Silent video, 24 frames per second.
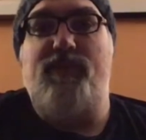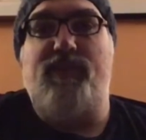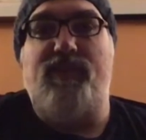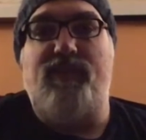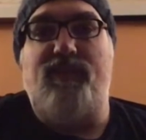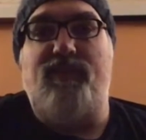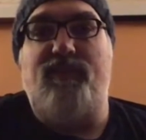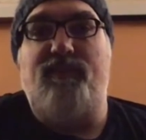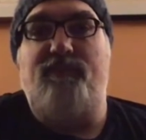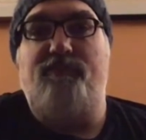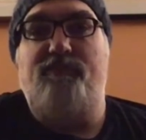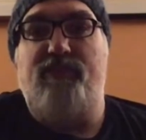with
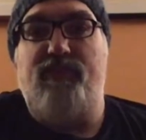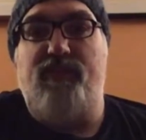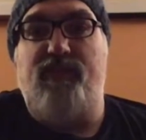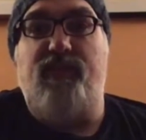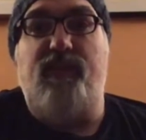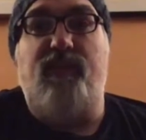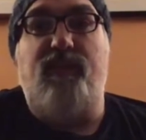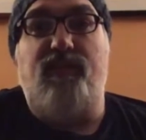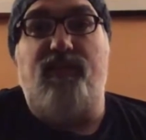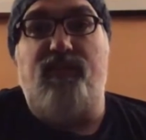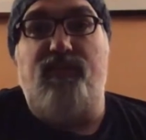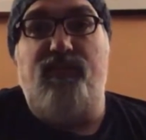this
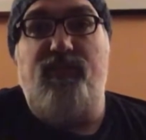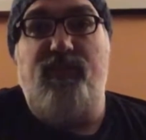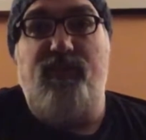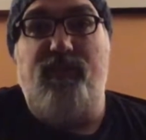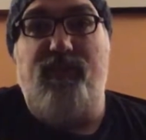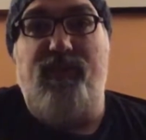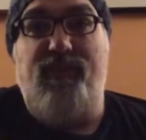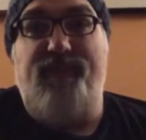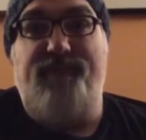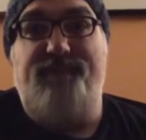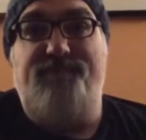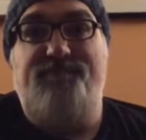particular
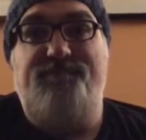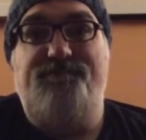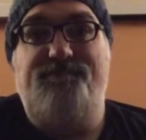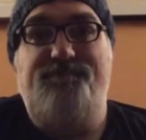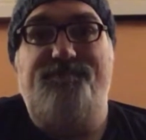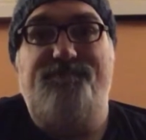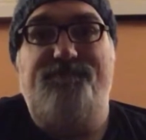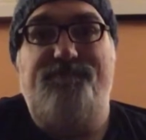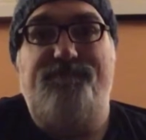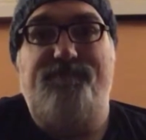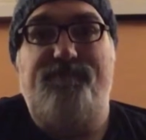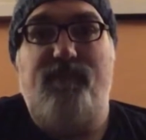tuning.
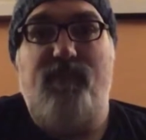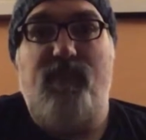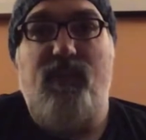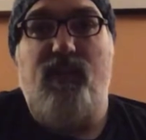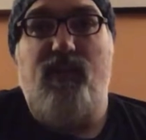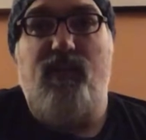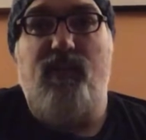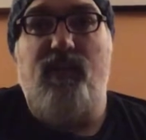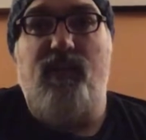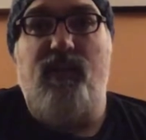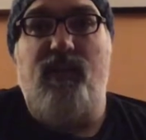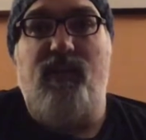
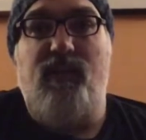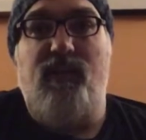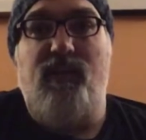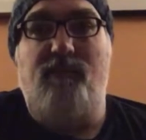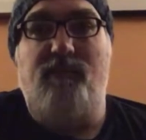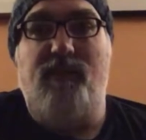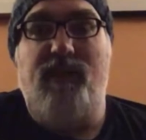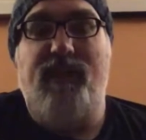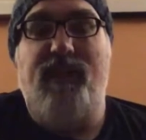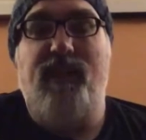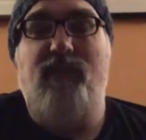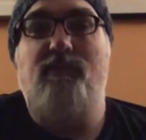
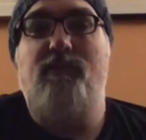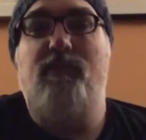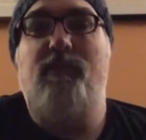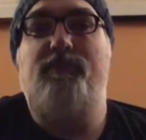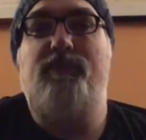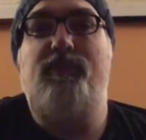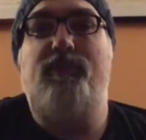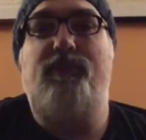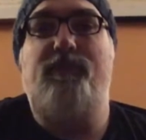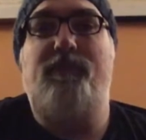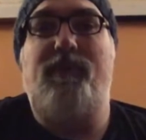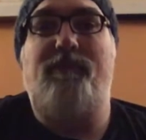I can't
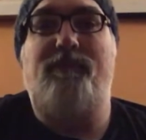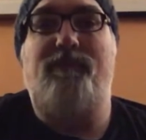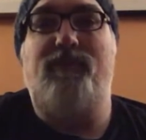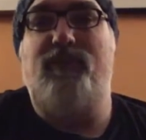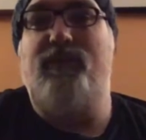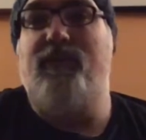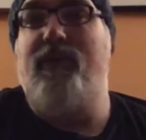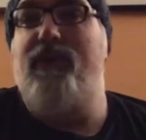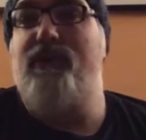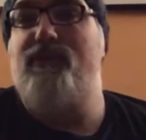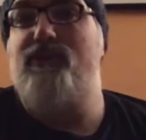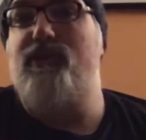remember my
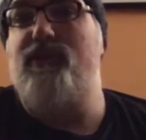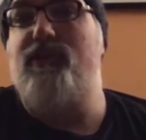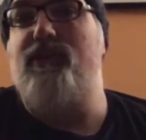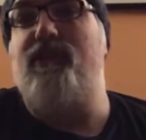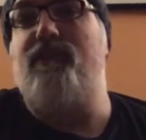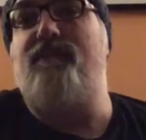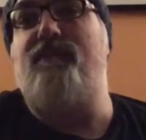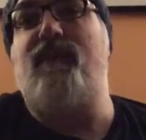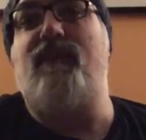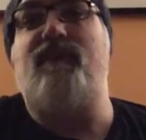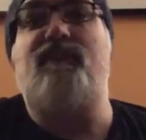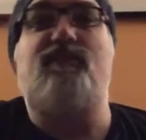
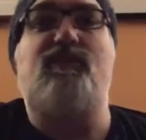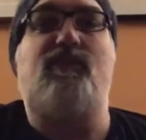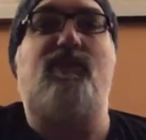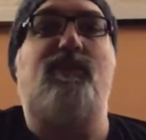progression. If I